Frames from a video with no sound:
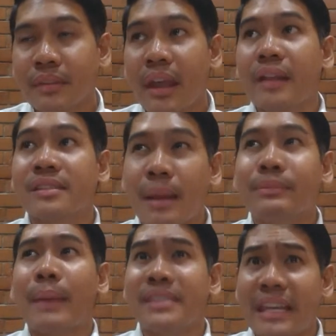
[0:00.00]
And
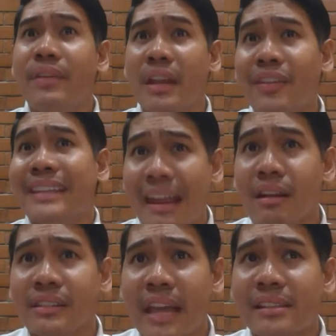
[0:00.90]
sometimes, even if it
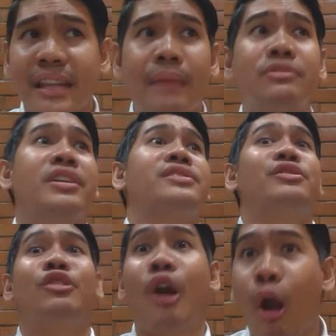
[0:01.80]
irritates them,
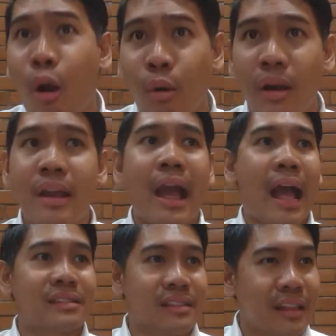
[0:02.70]
just go.
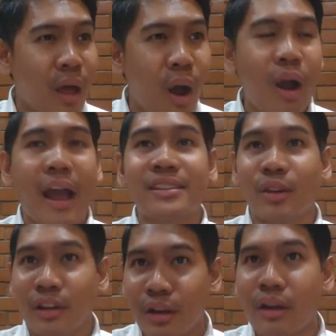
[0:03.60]
As long as
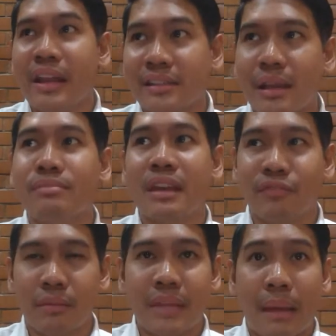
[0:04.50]
you're learning something
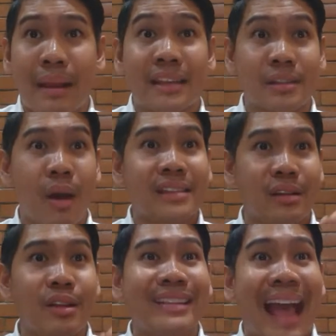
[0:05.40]
from them and as long as they're
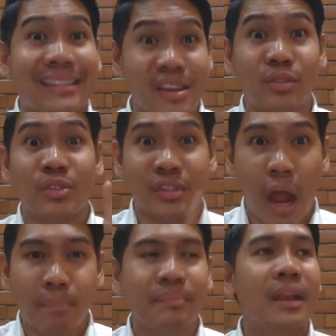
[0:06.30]
not asking you to
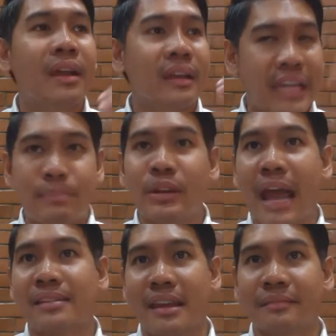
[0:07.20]
stop, keep on
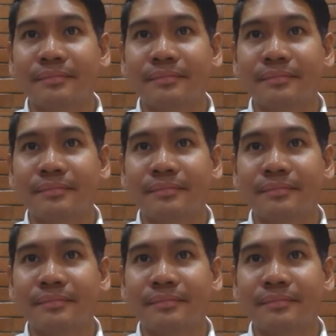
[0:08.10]
asking.